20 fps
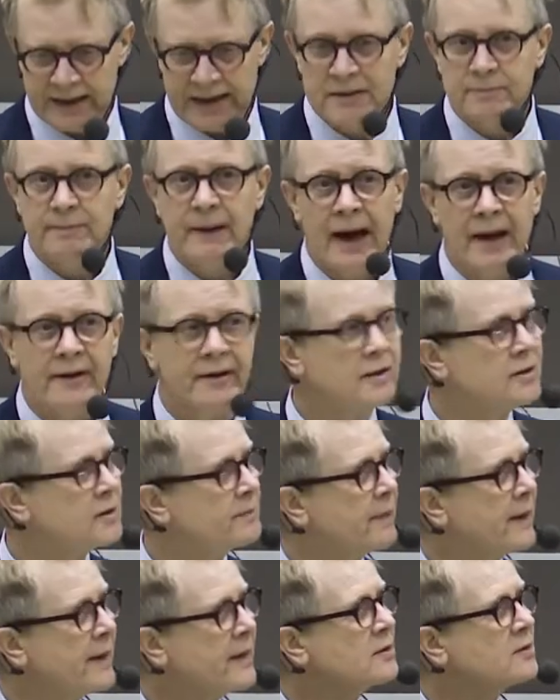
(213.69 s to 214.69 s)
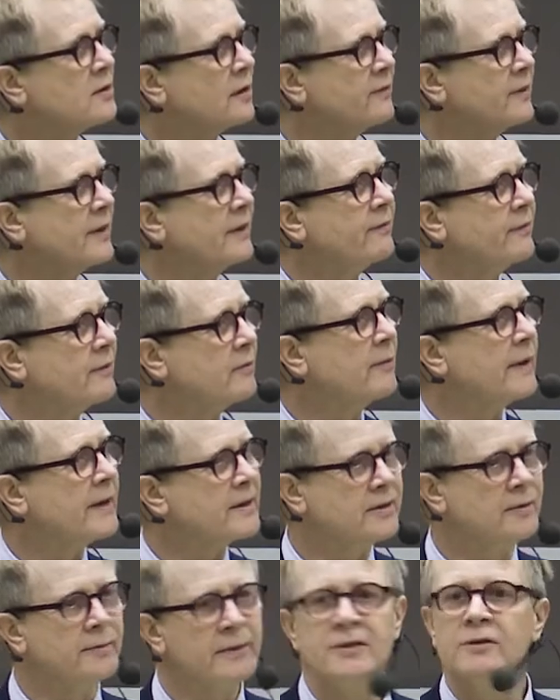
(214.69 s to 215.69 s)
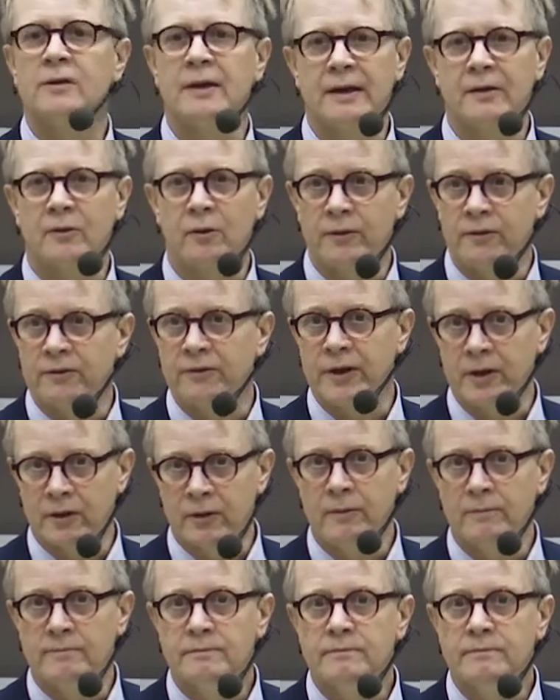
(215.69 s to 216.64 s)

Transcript: expanded space of different ways in which you can configure.